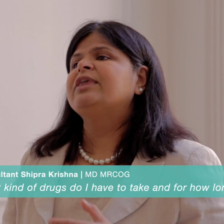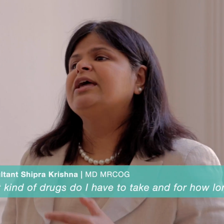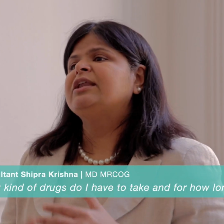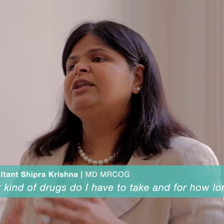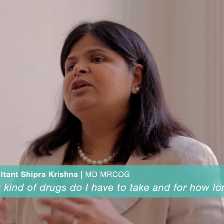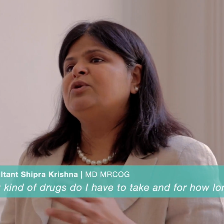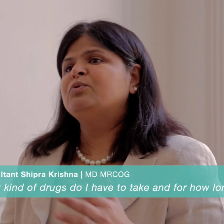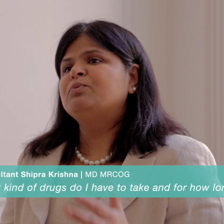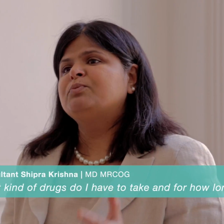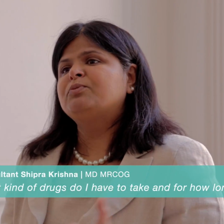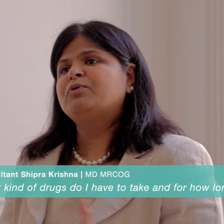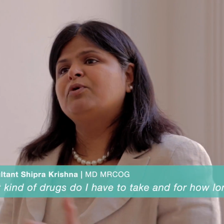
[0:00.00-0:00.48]

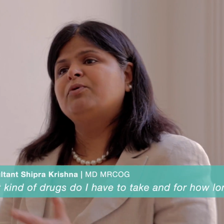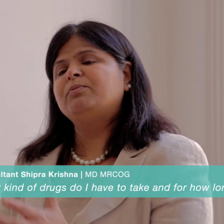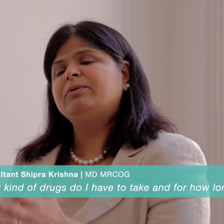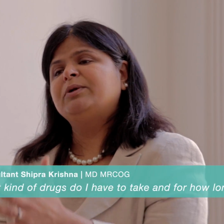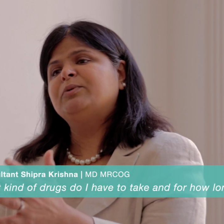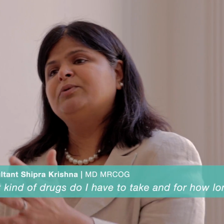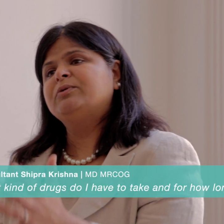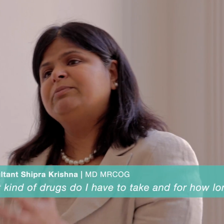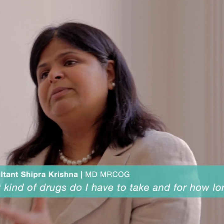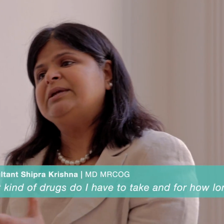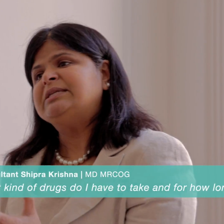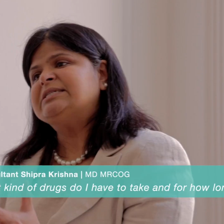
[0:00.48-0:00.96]
then you
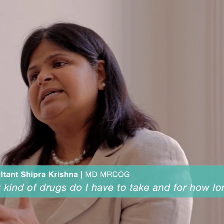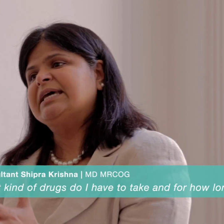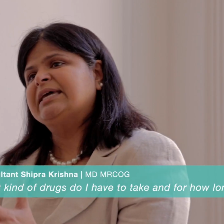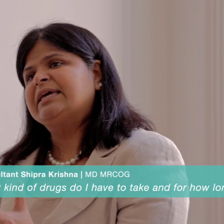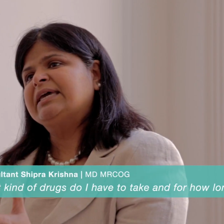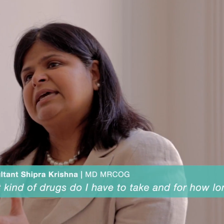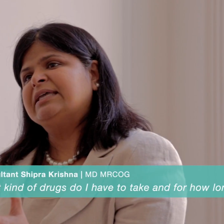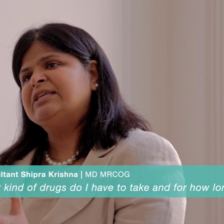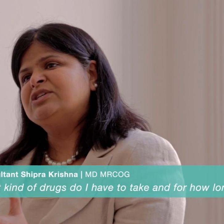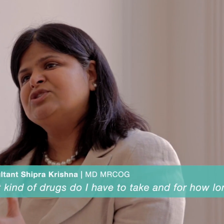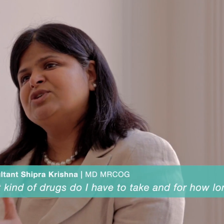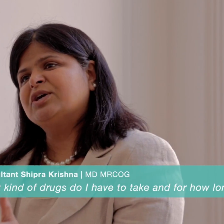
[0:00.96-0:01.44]
probably would be
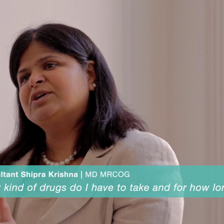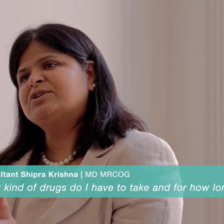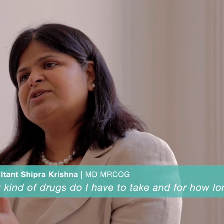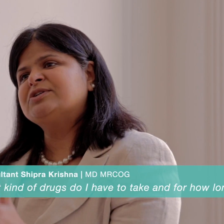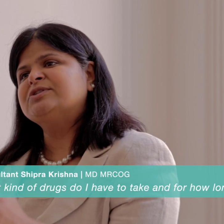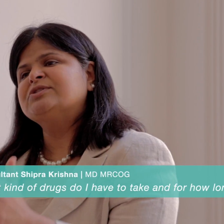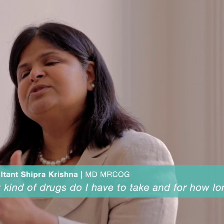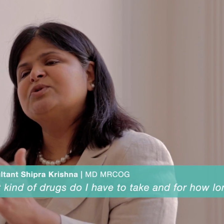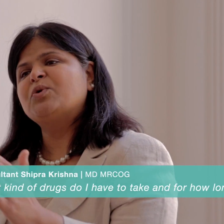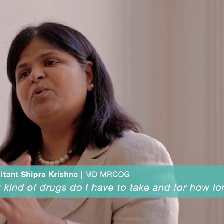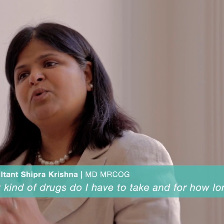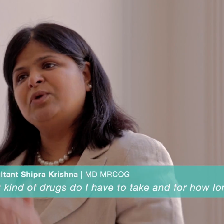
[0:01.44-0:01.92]
taking
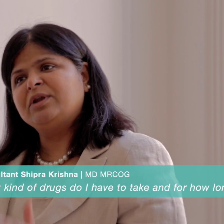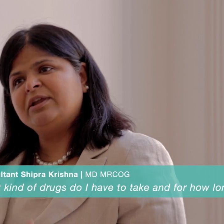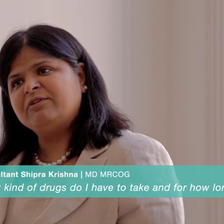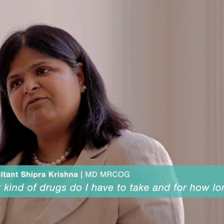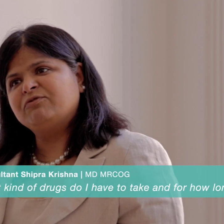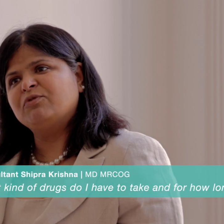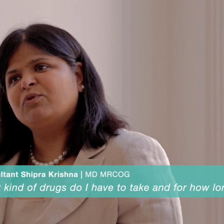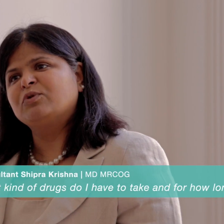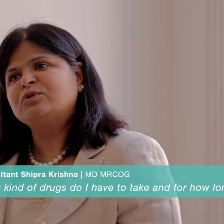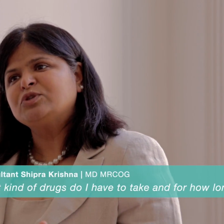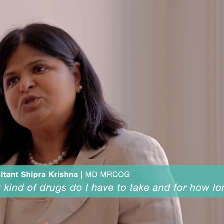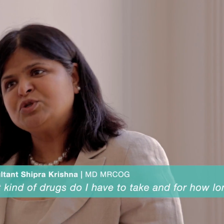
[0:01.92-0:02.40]
injections only
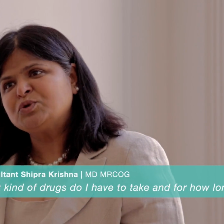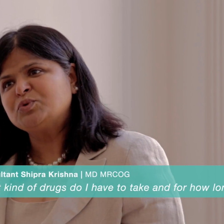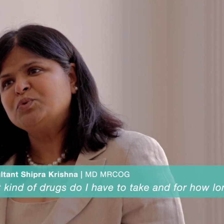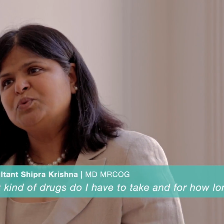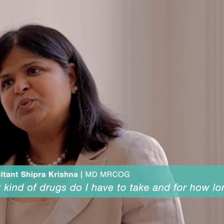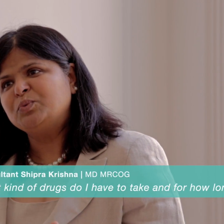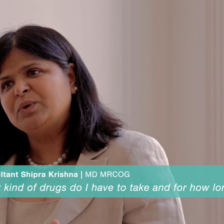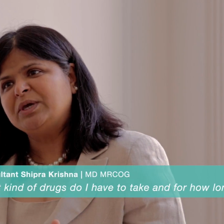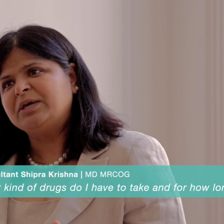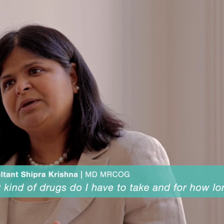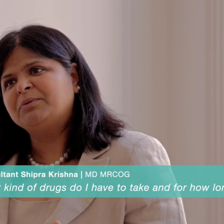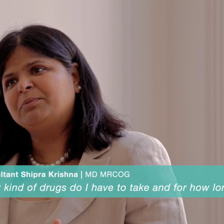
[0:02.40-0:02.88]
for a
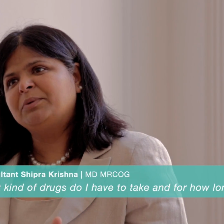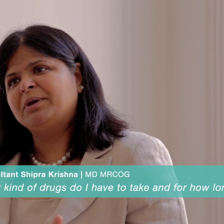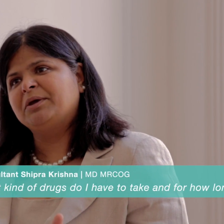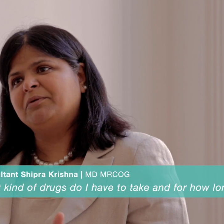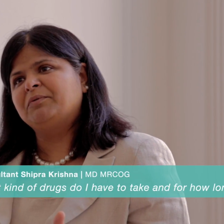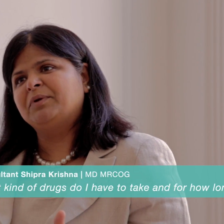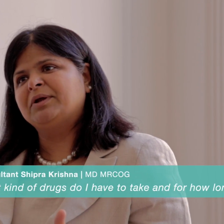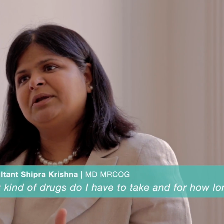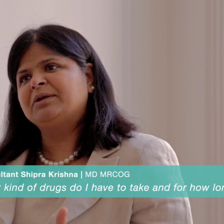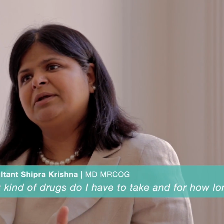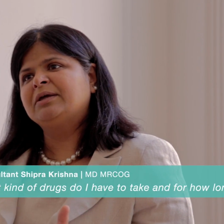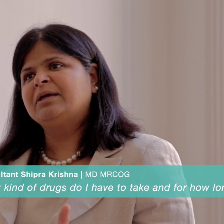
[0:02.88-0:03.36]
2-week
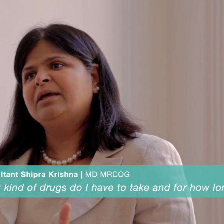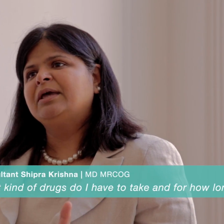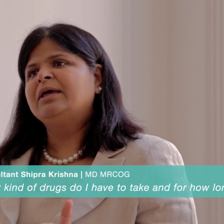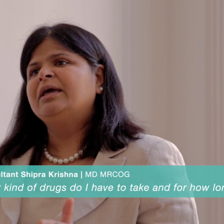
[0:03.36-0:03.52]
period.